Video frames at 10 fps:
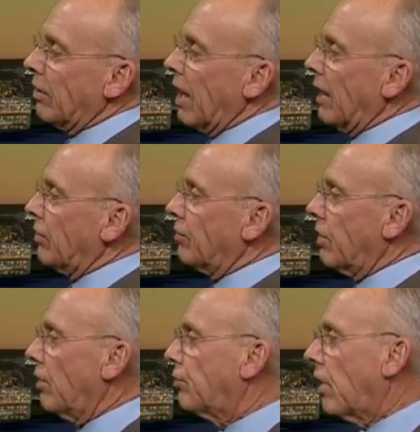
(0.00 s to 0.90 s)
and lots of
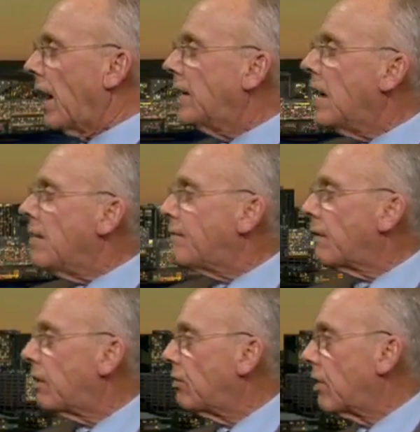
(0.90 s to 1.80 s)
sunshine,
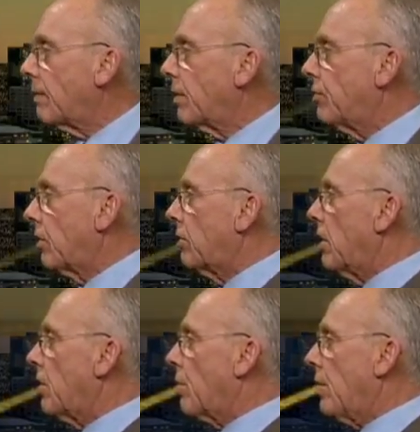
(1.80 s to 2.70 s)
57 to 60
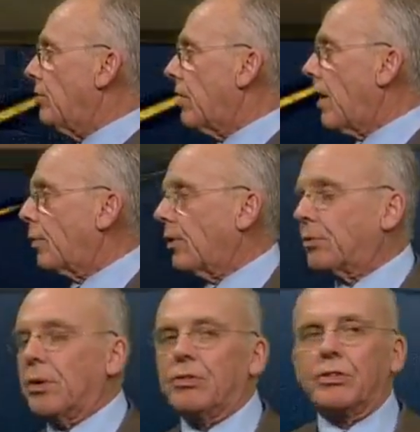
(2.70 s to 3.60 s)
degrees, southwest
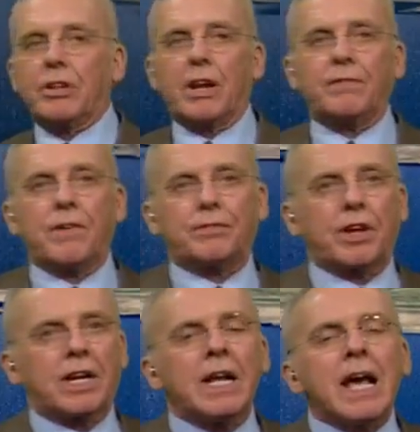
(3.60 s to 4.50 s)
winds at 10 to
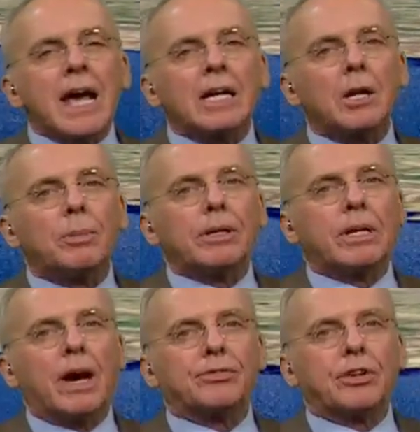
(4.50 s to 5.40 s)
15, and a little bit
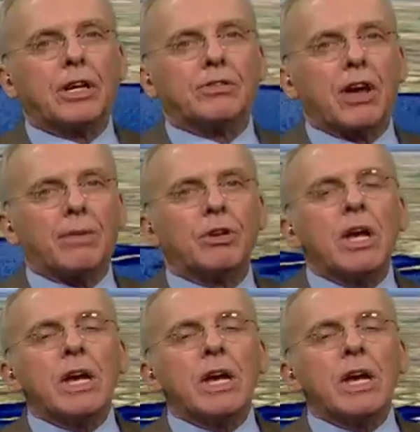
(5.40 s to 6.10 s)
gusty at times.